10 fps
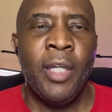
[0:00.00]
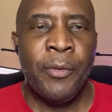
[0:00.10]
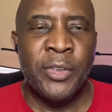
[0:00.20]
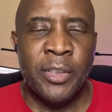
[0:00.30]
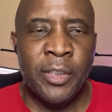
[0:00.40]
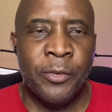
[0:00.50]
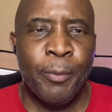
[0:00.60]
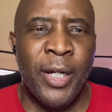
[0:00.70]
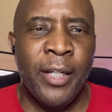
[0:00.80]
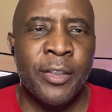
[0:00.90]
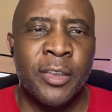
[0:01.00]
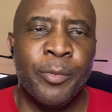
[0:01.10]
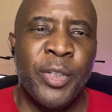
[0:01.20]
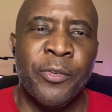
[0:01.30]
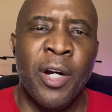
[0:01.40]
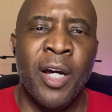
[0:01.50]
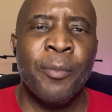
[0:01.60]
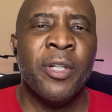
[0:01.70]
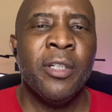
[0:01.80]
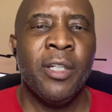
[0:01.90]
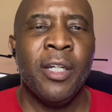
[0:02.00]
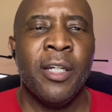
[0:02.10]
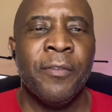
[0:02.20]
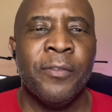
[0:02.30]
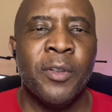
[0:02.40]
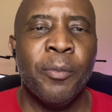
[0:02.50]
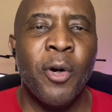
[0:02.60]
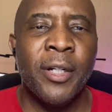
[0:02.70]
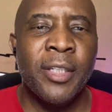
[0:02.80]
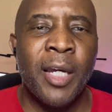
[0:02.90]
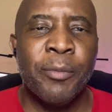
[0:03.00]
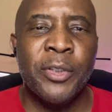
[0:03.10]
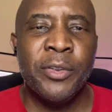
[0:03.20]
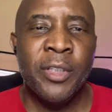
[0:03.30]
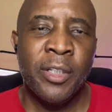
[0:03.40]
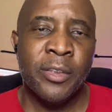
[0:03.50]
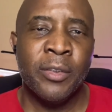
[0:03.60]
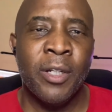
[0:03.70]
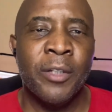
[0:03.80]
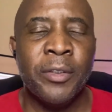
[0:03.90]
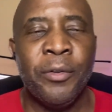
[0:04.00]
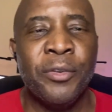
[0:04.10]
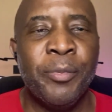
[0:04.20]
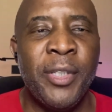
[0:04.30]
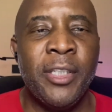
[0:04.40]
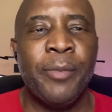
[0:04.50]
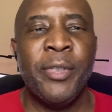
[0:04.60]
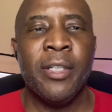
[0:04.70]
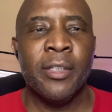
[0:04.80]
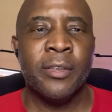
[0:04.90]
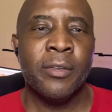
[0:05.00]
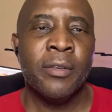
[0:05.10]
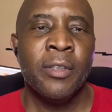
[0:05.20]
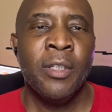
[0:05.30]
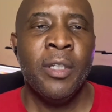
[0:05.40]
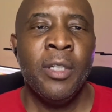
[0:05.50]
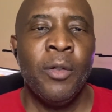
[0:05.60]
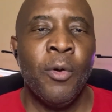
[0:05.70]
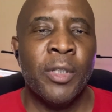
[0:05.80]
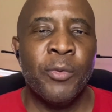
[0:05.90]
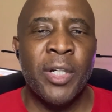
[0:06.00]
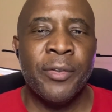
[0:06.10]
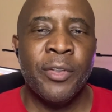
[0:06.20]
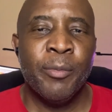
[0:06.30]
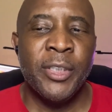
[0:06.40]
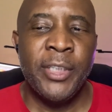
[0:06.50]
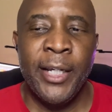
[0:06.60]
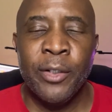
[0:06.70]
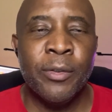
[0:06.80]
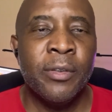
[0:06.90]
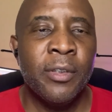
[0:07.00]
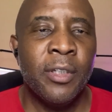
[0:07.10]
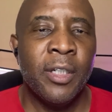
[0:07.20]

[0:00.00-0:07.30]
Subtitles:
Hey, what's good, everybody? This is B Rob for the Part-Time Producer Hustle, also known as PTP Hustle. I want to welcome you to my channel.